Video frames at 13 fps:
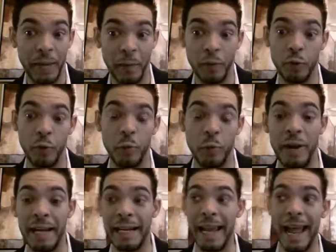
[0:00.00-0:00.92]
which will
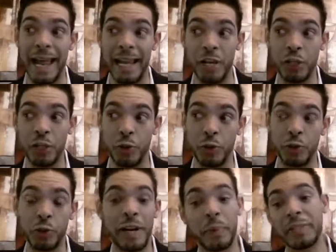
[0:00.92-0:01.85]
bring that initial
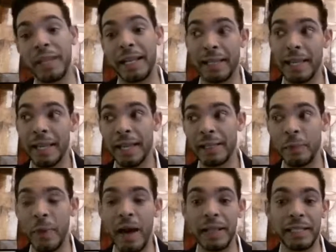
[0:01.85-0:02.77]
twenty percent
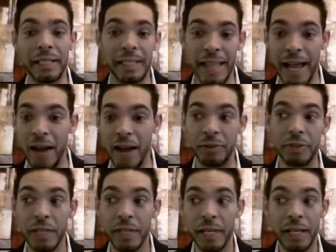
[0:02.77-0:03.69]
deposit
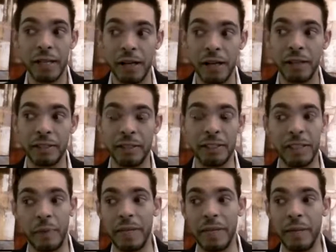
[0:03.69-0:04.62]
down uh, to
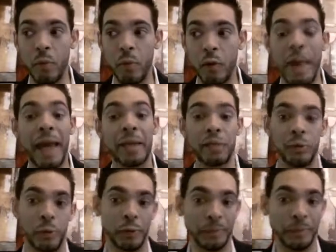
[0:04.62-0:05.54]
something more
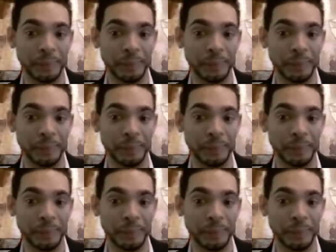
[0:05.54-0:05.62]
manageable.